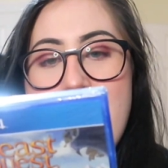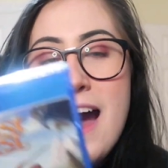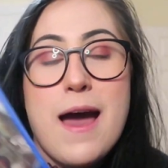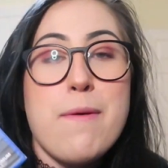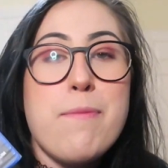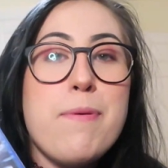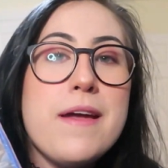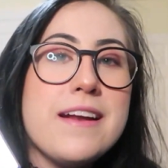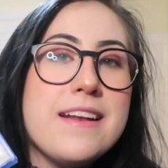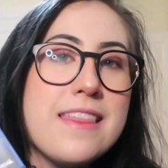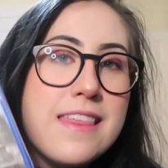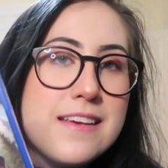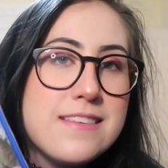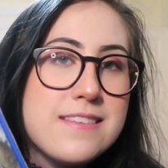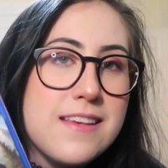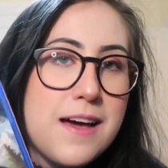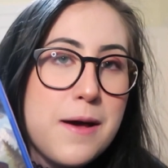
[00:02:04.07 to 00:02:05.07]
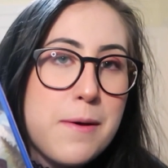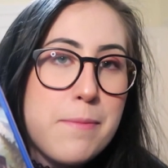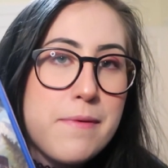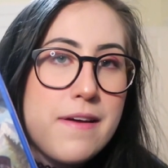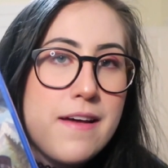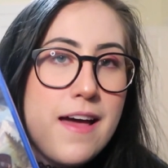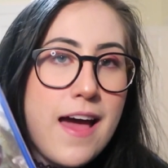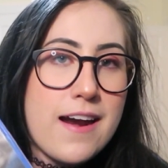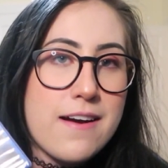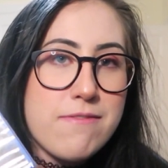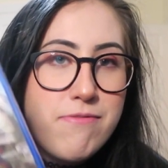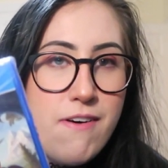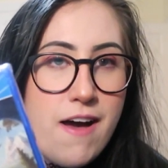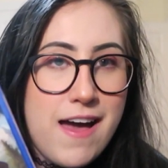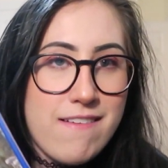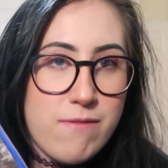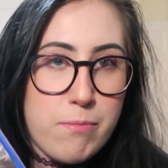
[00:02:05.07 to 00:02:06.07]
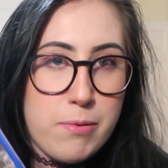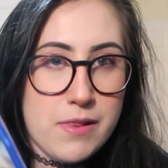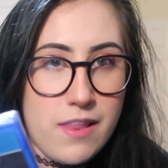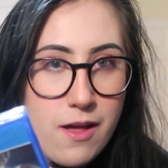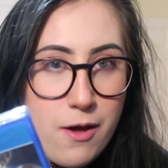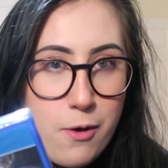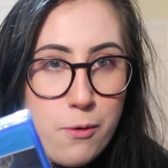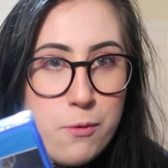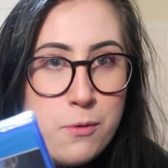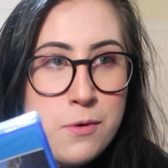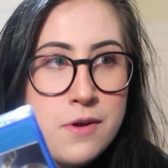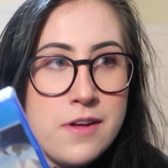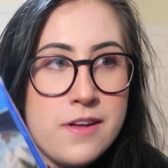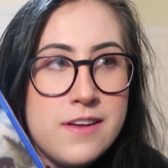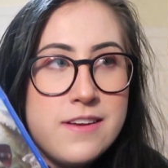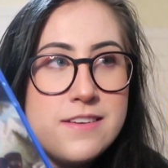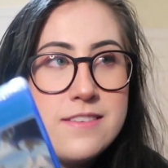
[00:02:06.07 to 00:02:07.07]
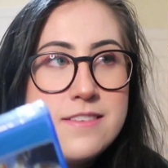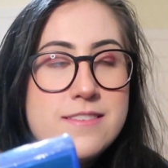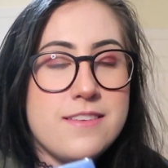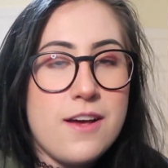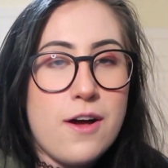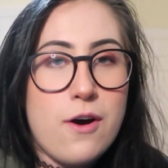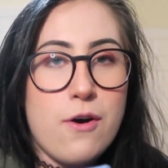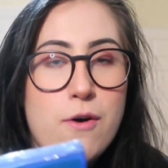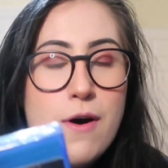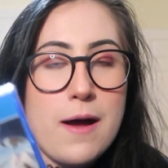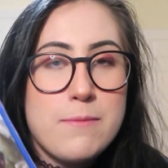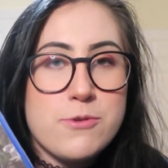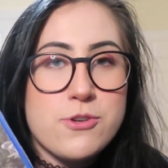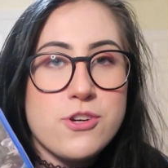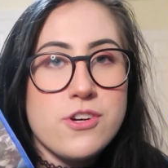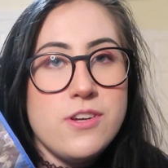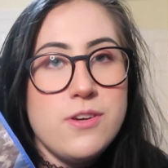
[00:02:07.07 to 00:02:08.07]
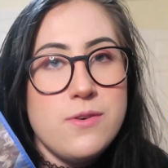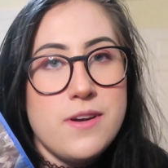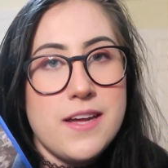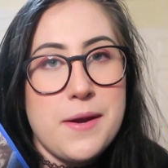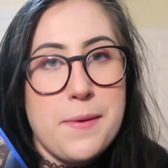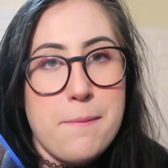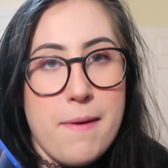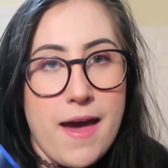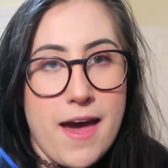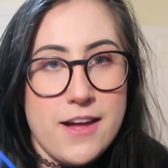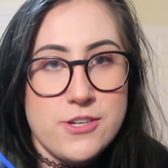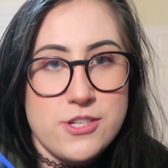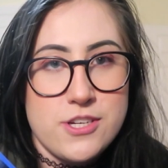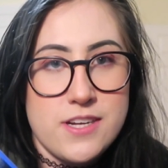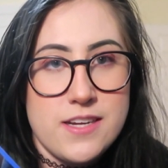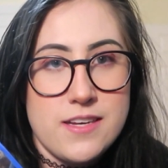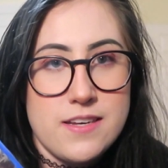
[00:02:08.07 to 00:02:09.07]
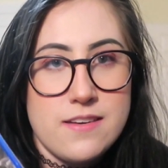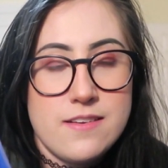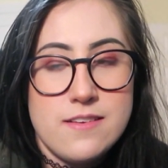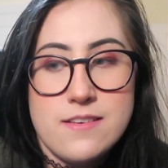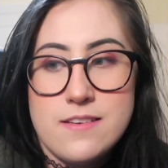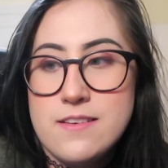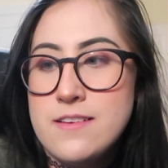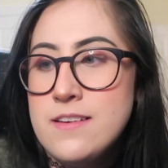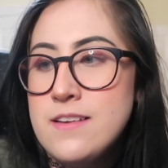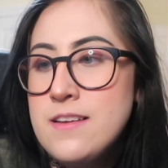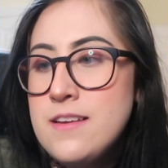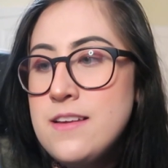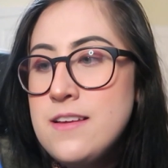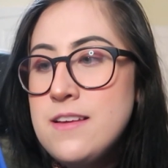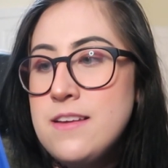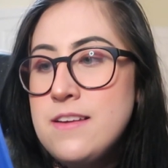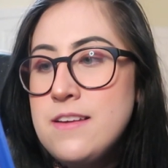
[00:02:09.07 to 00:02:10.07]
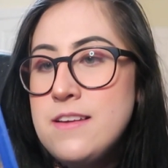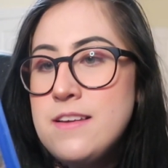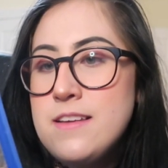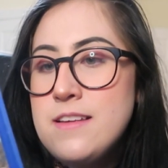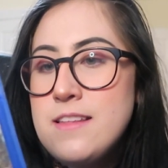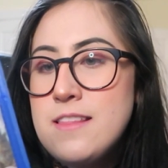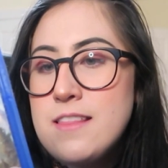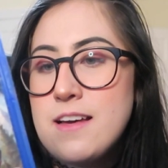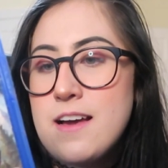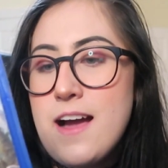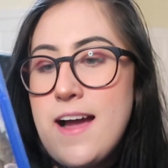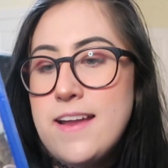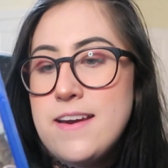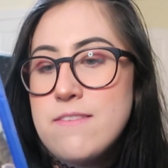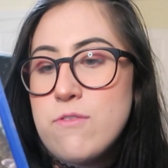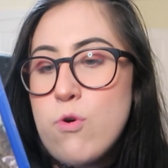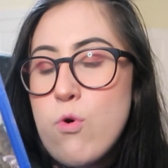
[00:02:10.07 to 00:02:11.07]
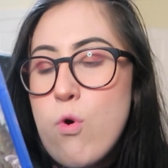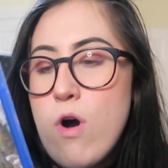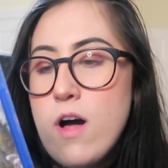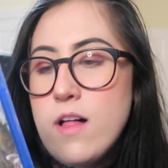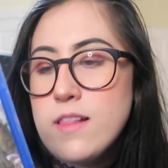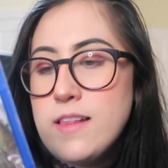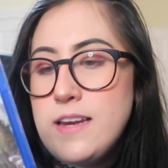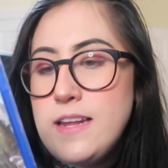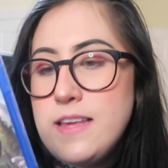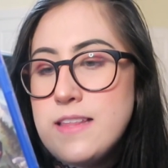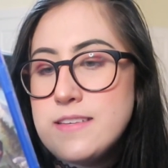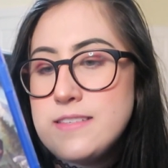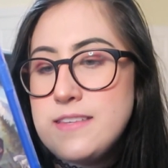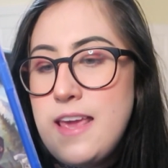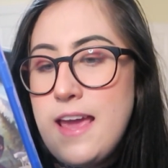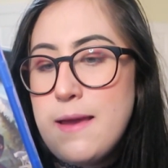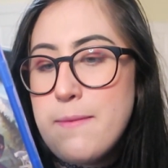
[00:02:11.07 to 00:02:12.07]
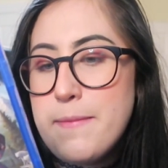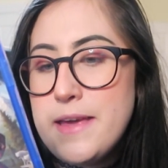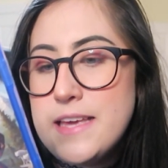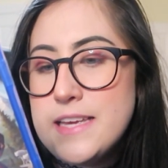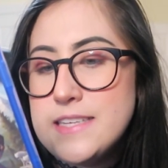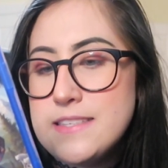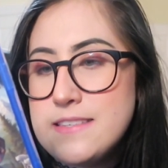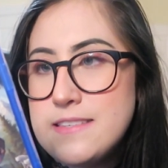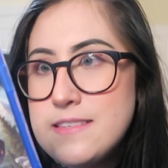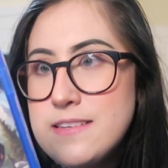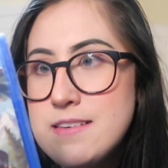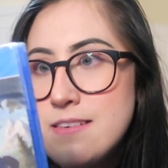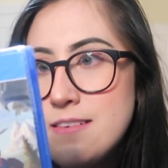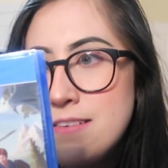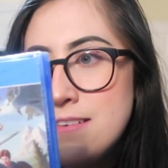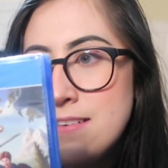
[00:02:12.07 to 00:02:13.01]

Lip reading: I picked this up at a Five Below, so I'm sure you can imagine the kind of quality this game is,